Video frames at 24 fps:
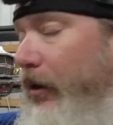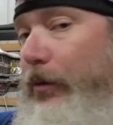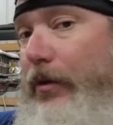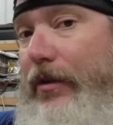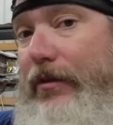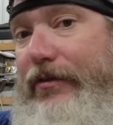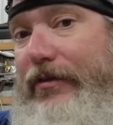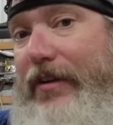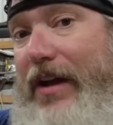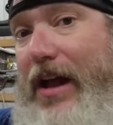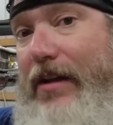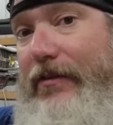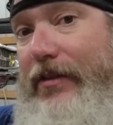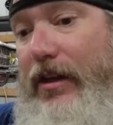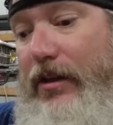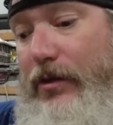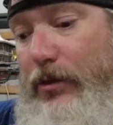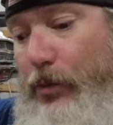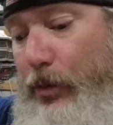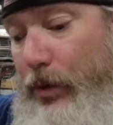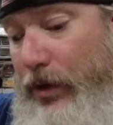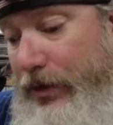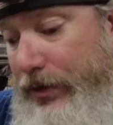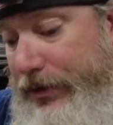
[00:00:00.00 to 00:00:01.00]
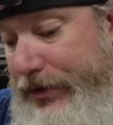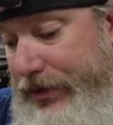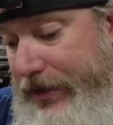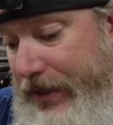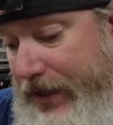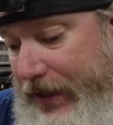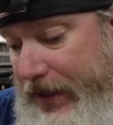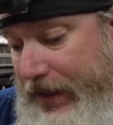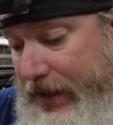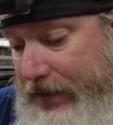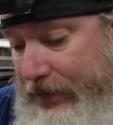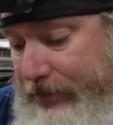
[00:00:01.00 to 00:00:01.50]
there with a five eight wheel
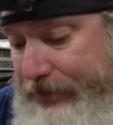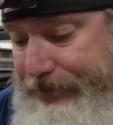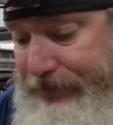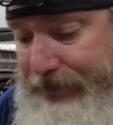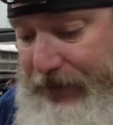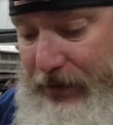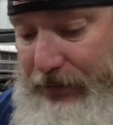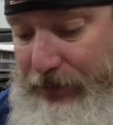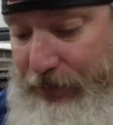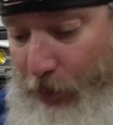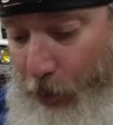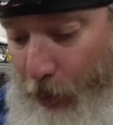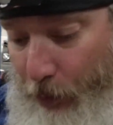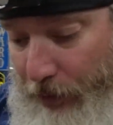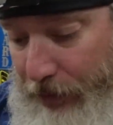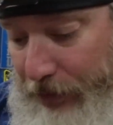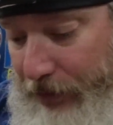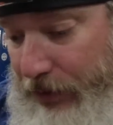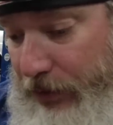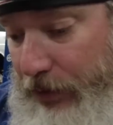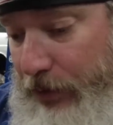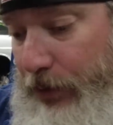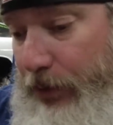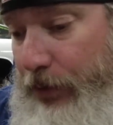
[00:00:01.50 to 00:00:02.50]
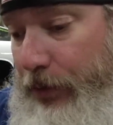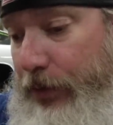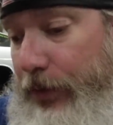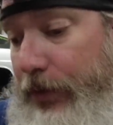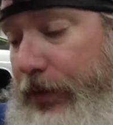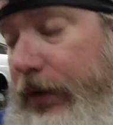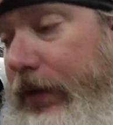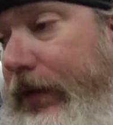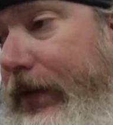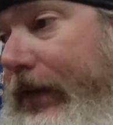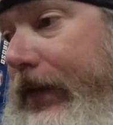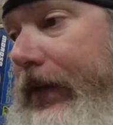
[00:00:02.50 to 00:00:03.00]
stud for the new
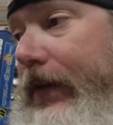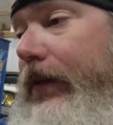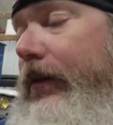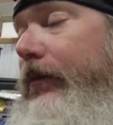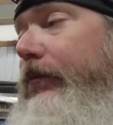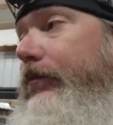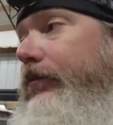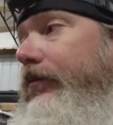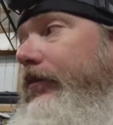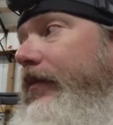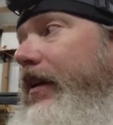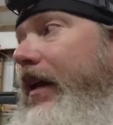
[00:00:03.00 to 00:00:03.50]
um,